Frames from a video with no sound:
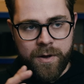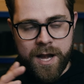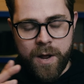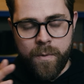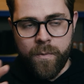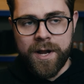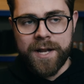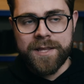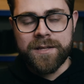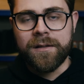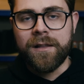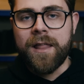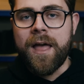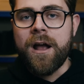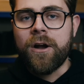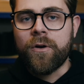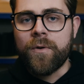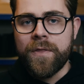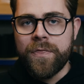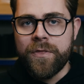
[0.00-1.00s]
and I wanted to
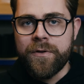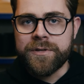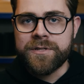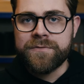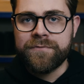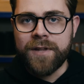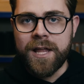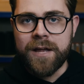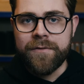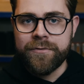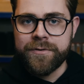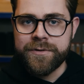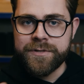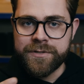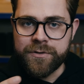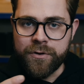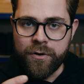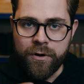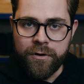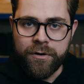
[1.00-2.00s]
layer in those
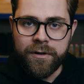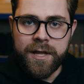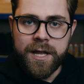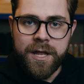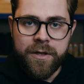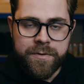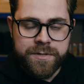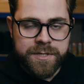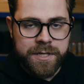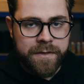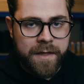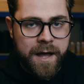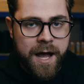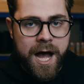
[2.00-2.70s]
flavors early using the